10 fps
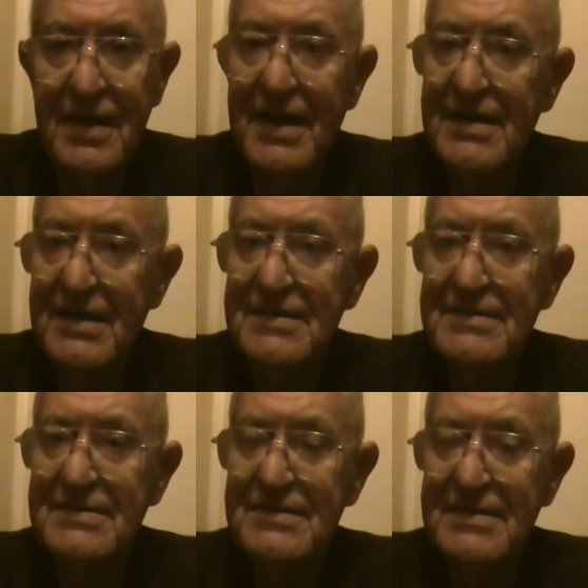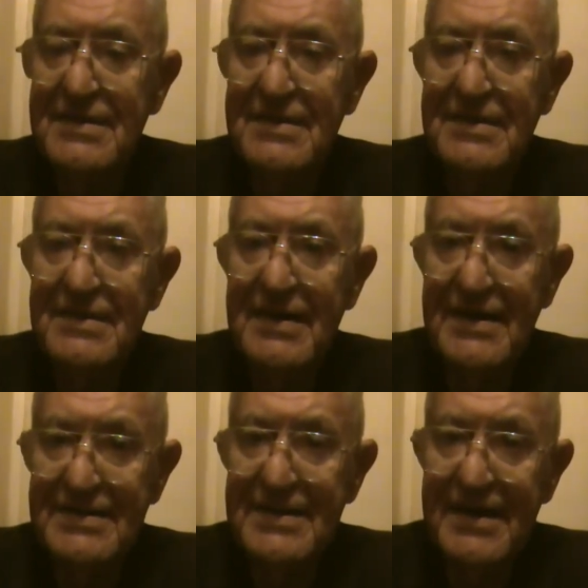
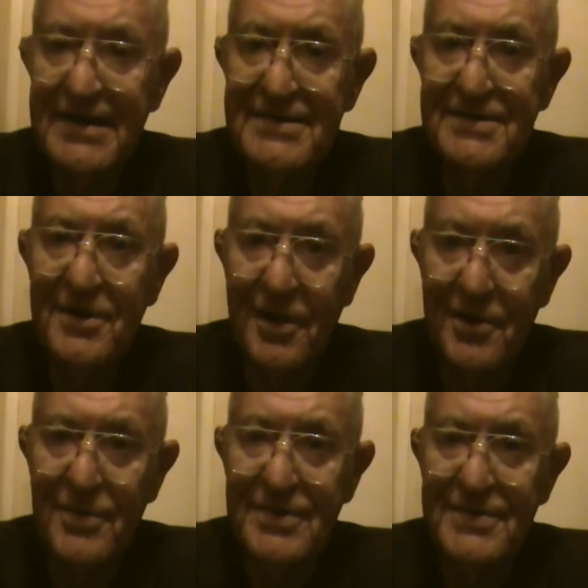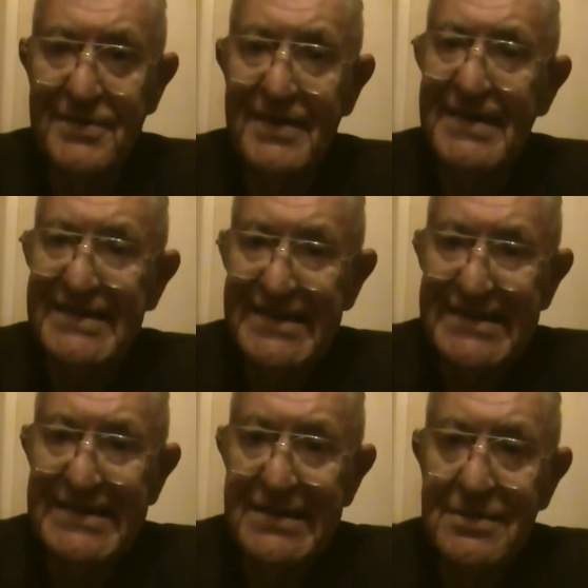as it has always
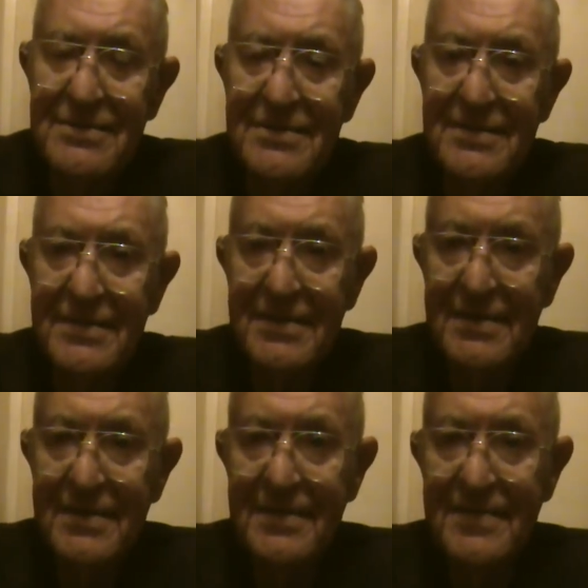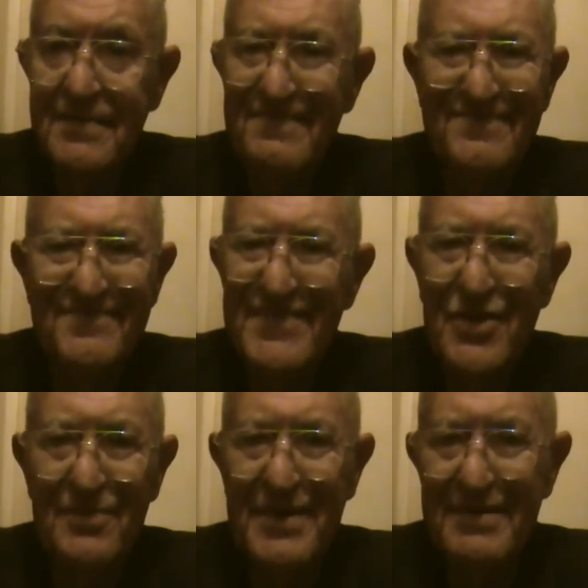existed.
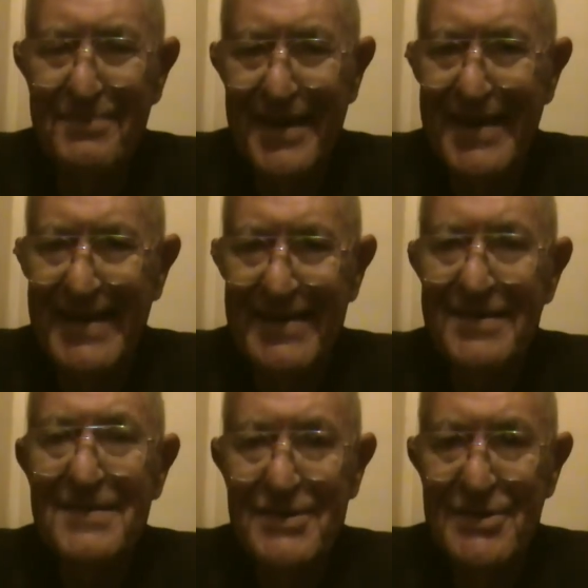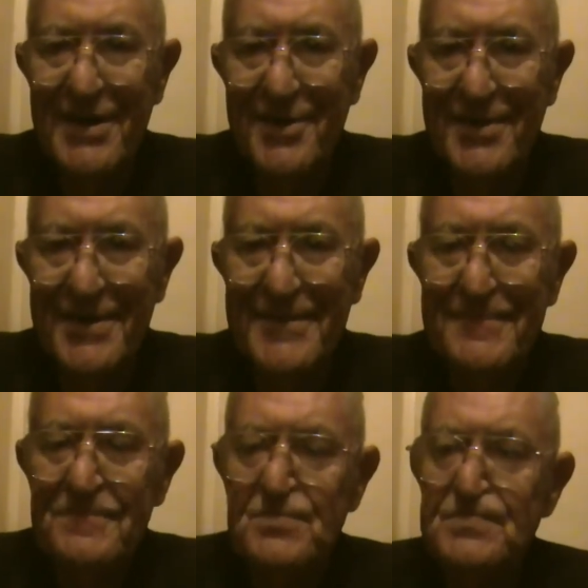No Big Bang, sorry.
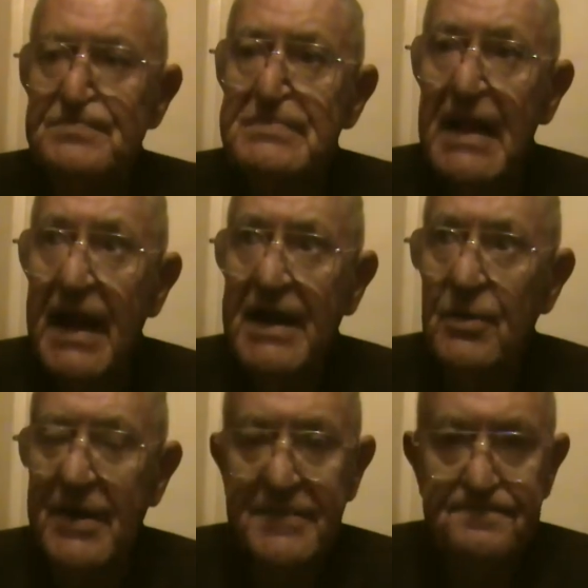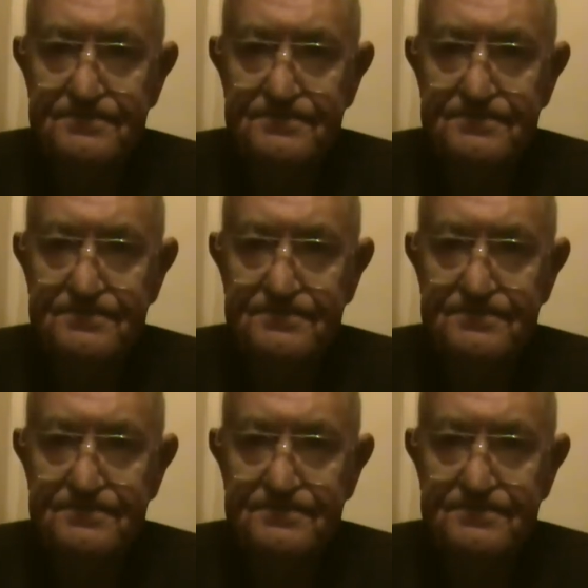Anyway,